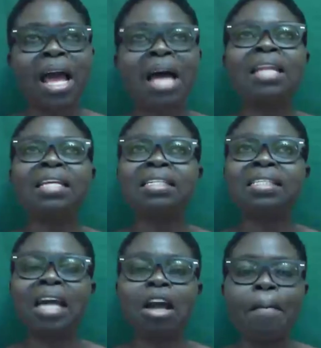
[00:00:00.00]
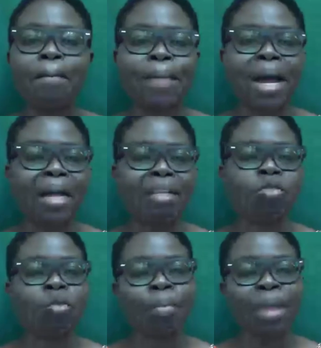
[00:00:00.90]
And the second
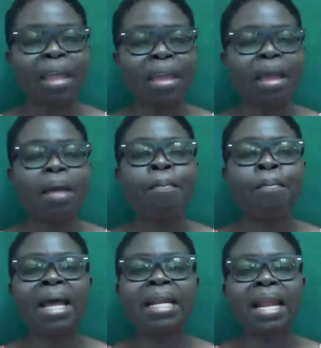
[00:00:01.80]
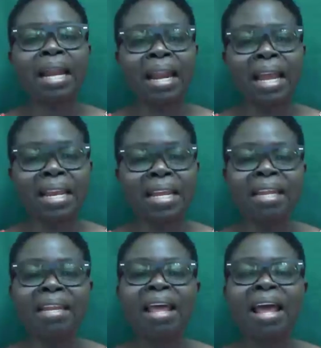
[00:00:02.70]
part will be blended
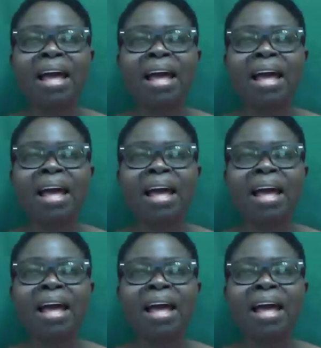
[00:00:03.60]
learning